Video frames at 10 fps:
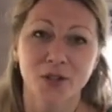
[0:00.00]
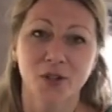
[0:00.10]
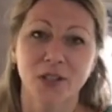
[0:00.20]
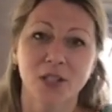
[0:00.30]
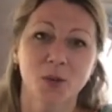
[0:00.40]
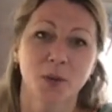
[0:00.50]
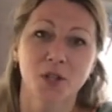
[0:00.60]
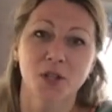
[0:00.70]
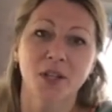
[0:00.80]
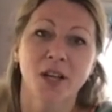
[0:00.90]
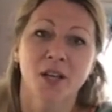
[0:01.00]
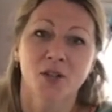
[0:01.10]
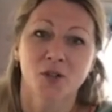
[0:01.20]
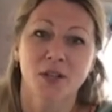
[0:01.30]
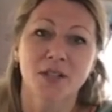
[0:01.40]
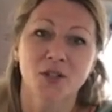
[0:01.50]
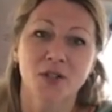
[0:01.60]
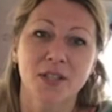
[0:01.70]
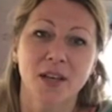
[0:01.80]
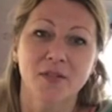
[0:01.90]
your intuition, trust
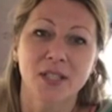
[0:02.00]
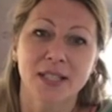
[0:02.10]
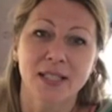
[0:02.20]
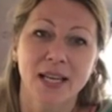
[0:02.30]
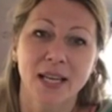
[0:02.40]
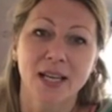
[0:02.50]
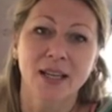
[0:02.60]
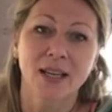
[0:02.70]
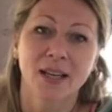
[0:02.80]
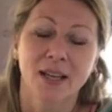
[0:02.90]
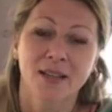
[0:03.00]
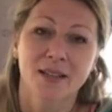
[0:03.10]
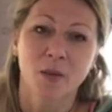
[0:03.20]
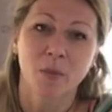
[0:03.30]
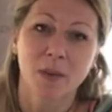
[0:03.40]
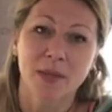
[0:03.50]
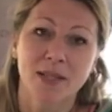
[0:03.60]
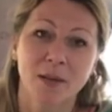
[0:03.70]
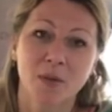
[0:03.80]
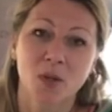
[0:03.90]
yourself to take some baby
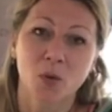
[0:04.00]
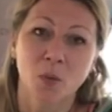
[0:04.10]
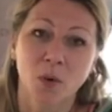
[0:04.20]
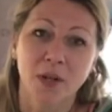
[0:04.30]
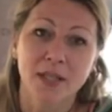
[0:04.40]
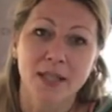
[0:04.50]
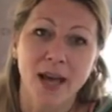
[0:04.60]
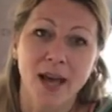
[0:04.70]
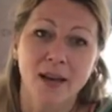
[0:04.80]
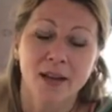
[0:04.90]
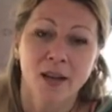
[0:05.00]
steps towards that.